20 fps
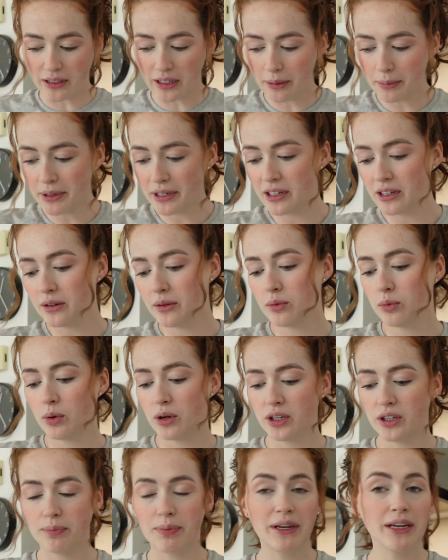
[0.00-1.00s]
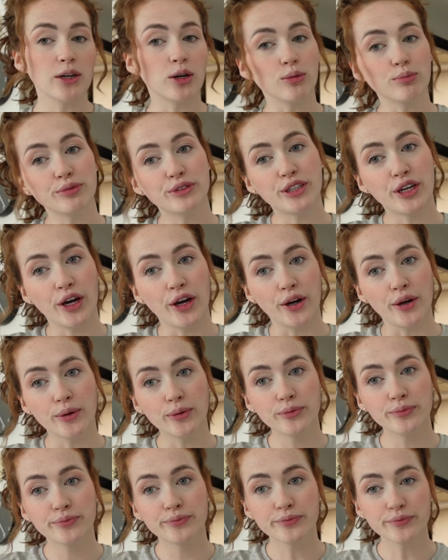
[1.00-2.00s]
Let me know what you've been up
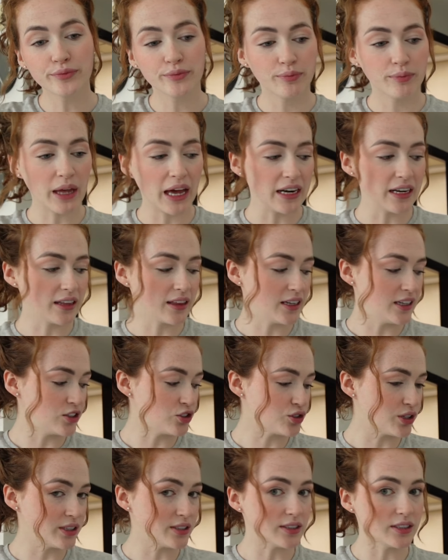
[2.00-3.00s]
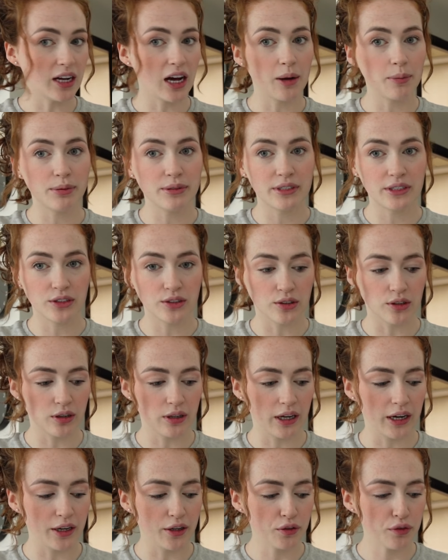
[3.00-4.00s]
to. Anything interesting happened in your
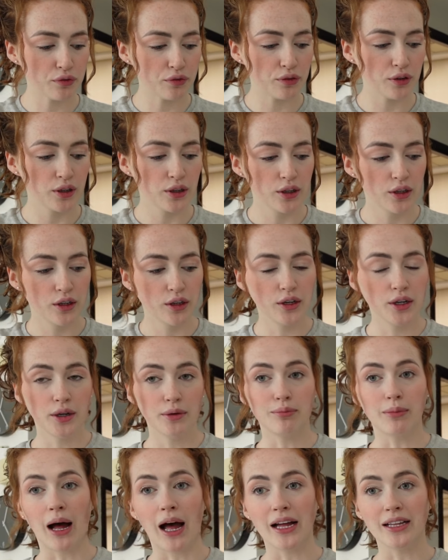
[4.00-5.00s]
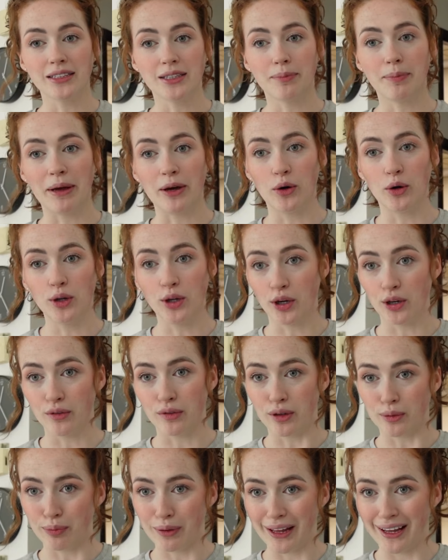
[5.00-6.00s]
life? Mine's a bit all over
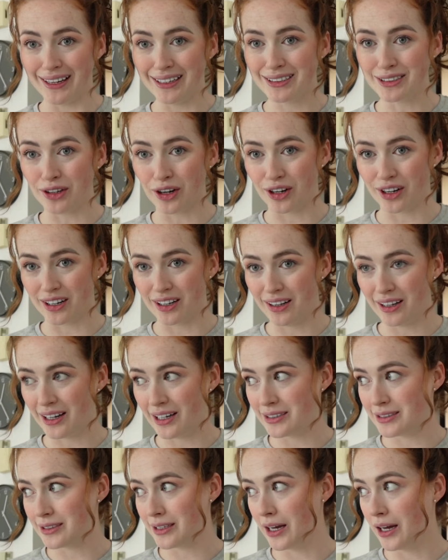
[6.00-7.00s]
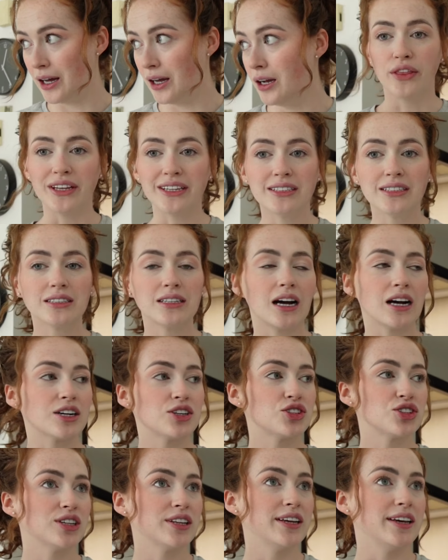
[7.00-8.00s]
the place, not going to lie to you. This is
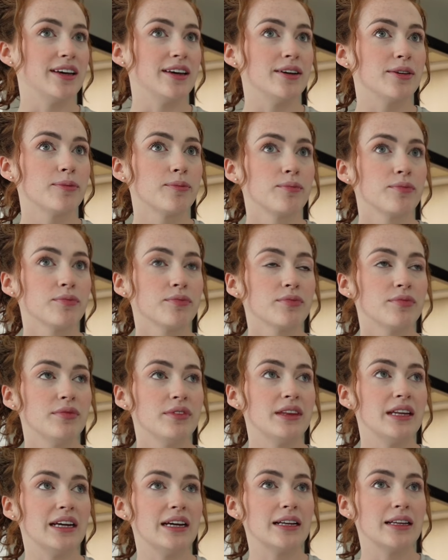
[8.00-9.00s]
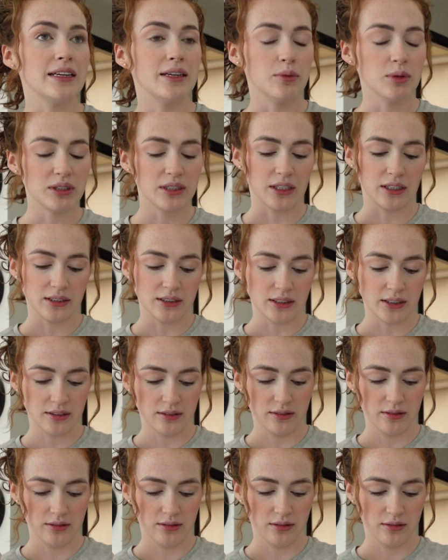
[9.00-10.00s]
actually nearly, what day is it?
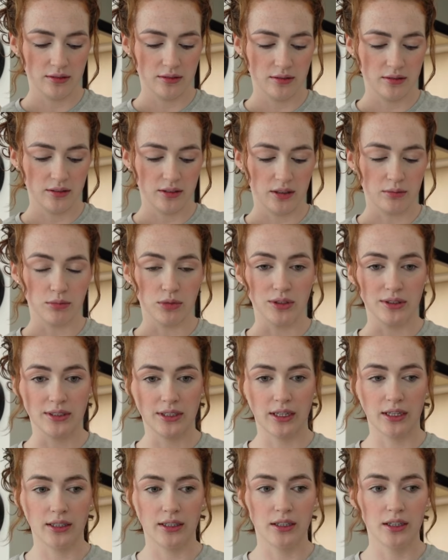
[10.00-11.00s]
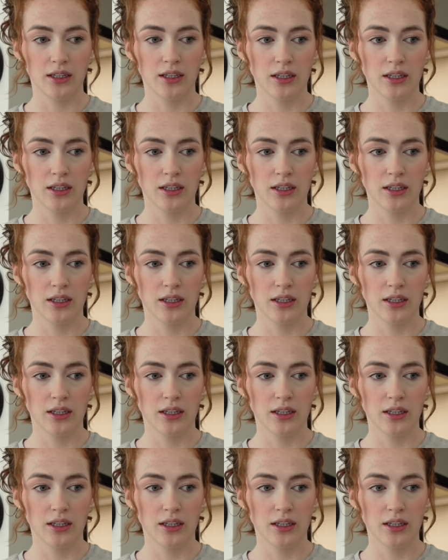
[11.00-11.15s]
Monday.